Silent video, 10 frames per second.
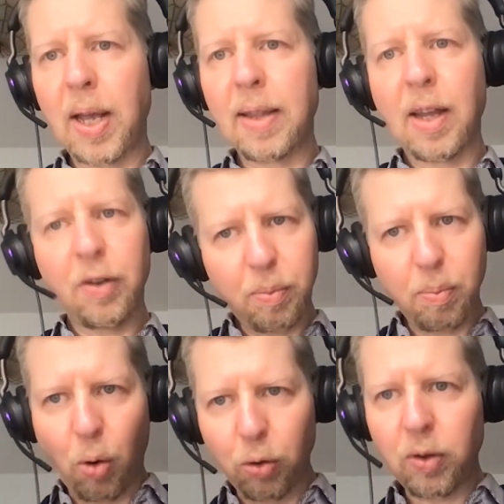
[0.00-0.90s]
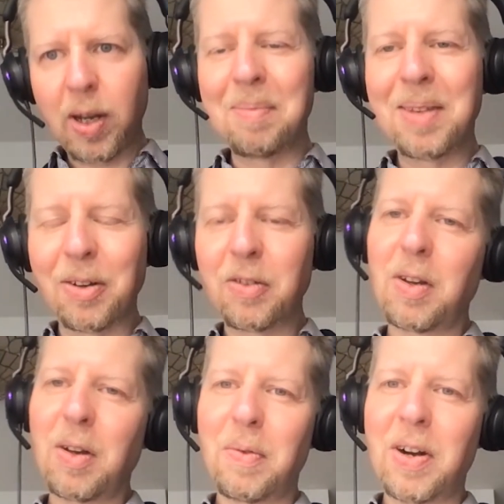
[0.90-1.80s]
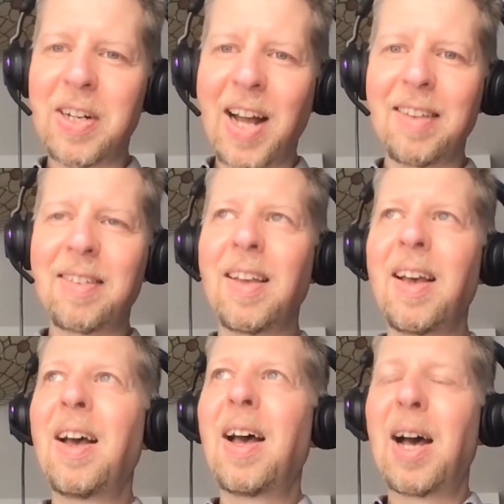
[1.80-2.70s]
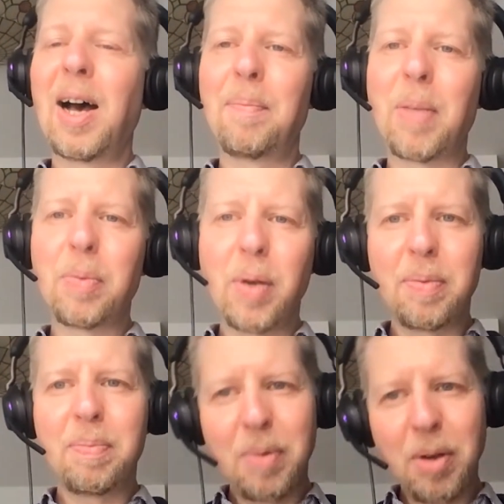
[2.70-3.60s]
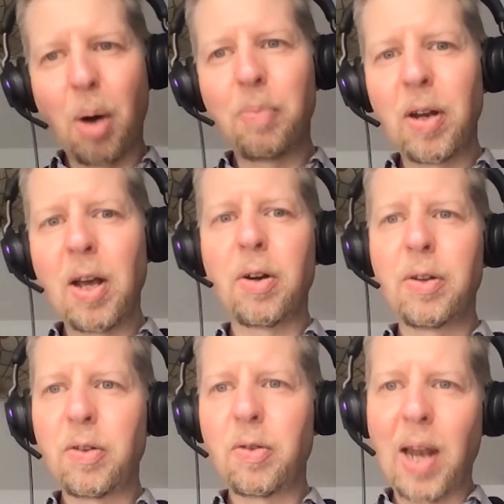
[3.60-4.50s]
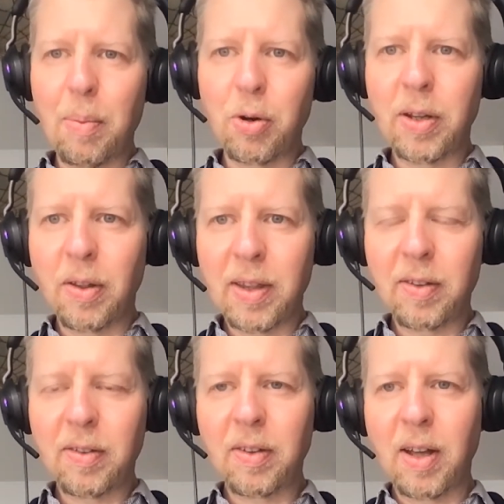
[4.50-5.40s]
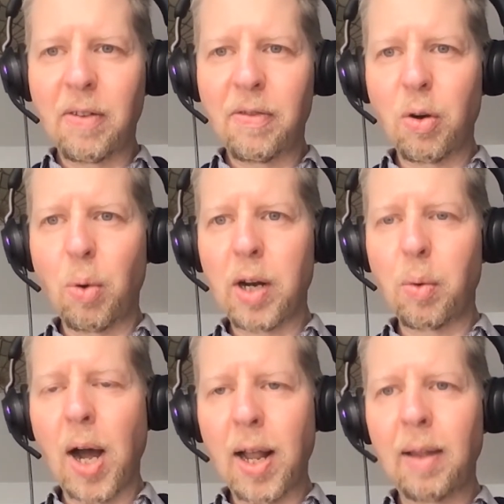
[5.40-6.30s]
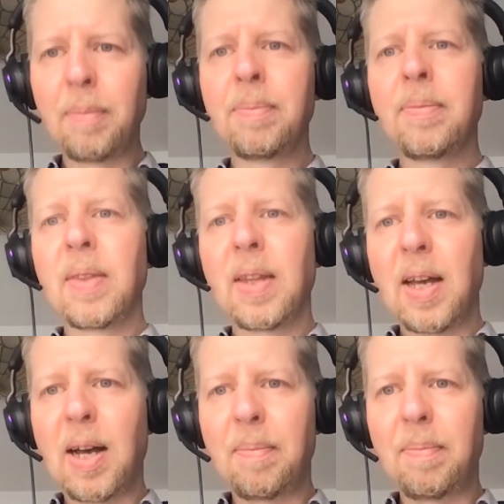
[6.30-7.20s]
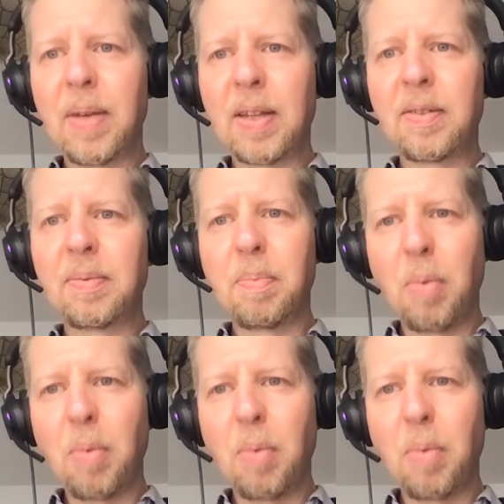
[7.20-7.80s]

And there's more to come. It looks very nice, but we hopefully are going to collaborate on this for quite a while. It's